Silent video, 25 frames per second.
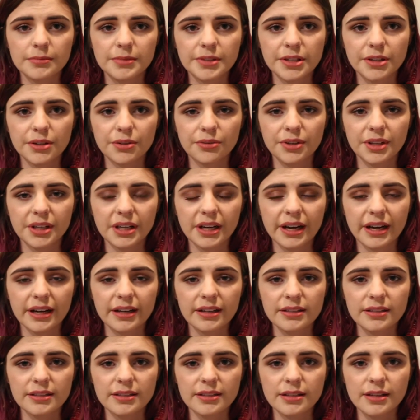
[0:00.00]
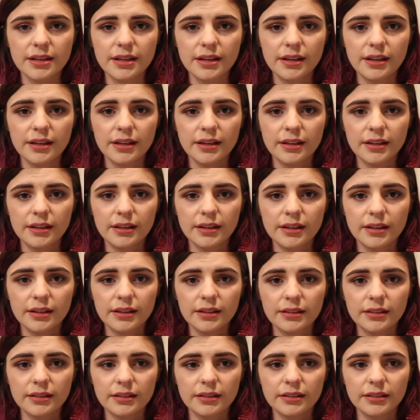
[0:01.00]
Signorina has
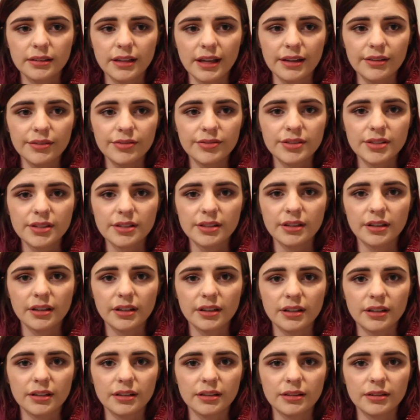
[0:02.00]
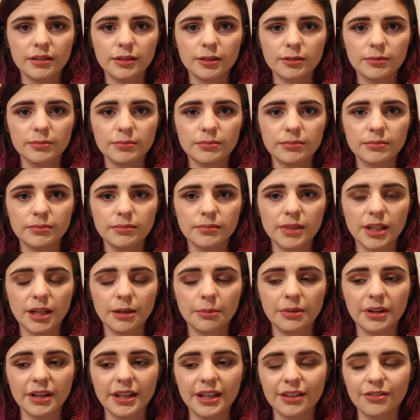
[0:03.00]
left. I'm
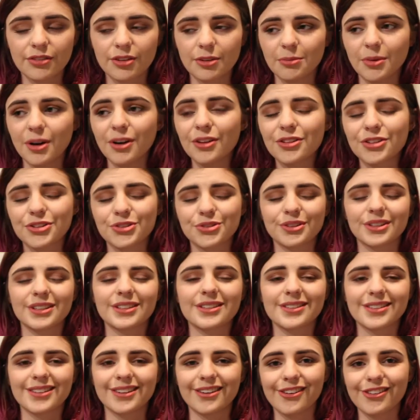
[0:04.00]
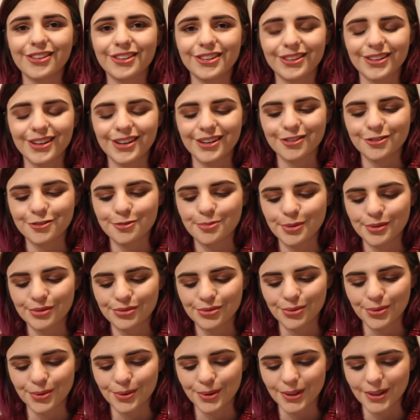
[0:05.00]
going to give him all the treats and all the love
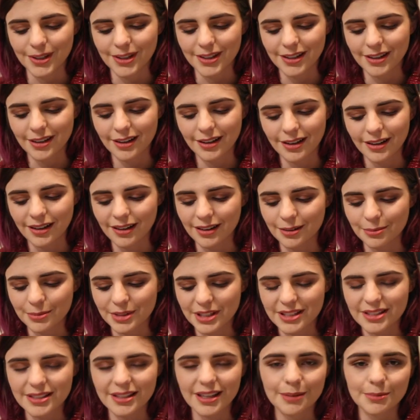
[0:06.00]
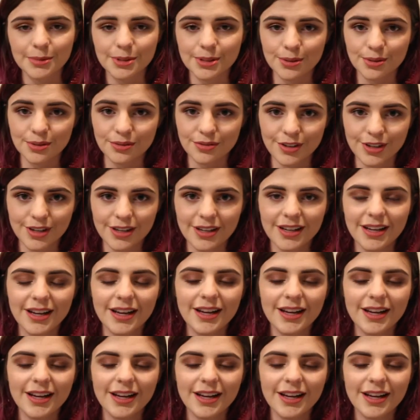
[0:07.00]
before his time is over.